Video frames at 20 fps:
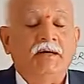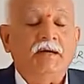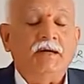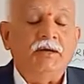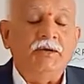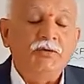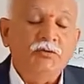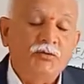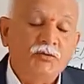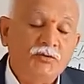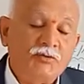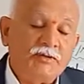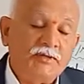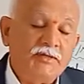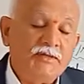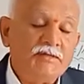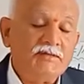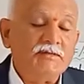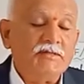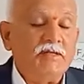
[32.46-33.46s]

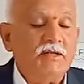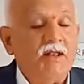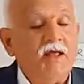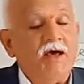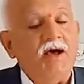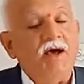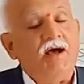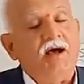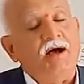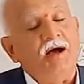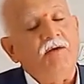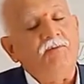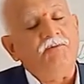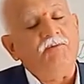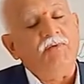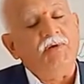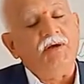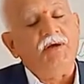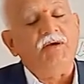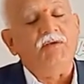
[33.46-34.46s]
Newton's law
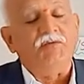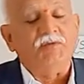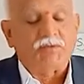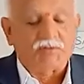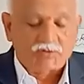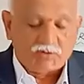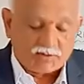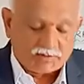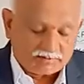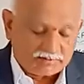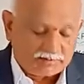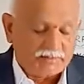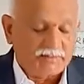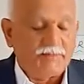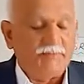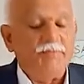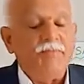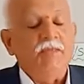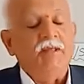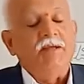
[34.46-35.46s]
of
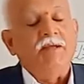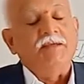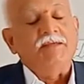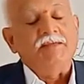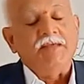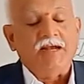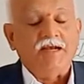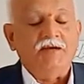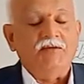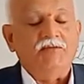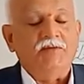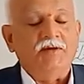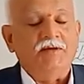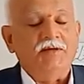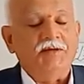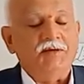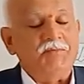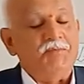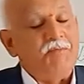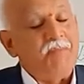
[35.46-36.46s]
viscosity. Second
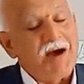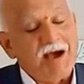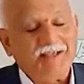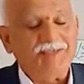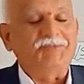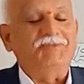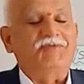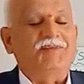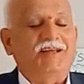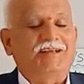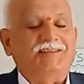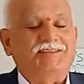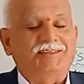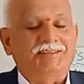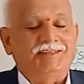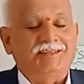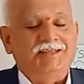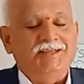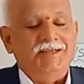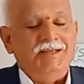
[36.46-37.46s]
one, mass flux.
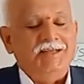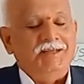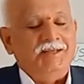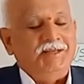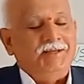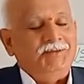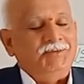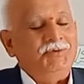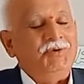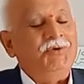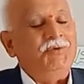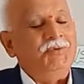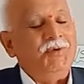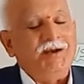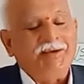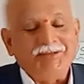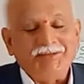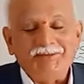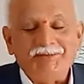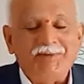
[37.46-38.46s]
So
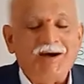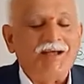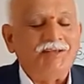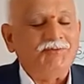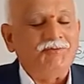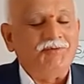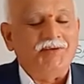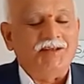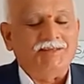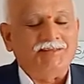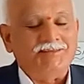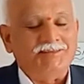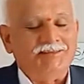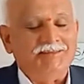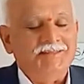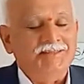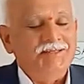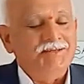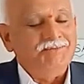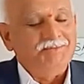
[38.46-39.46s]
what is mass
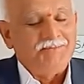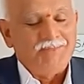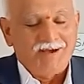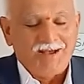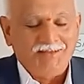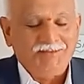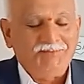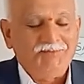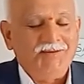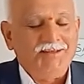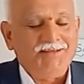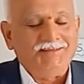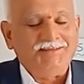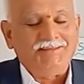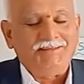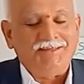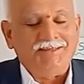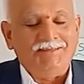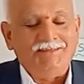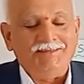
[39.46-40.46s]
flux? Mass flux
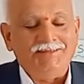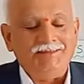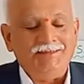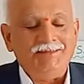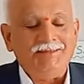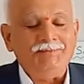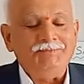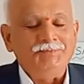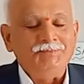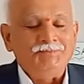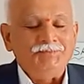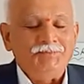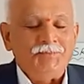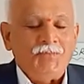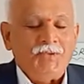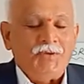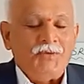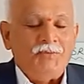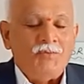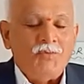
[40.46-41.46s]
is
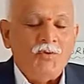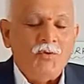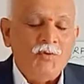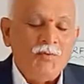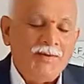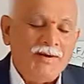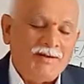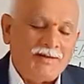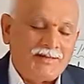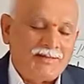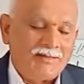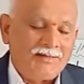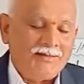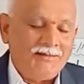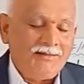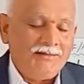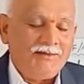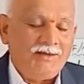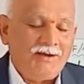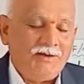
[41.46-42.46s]
movement
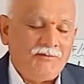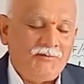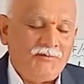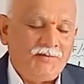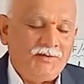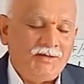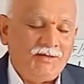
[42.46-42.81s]
of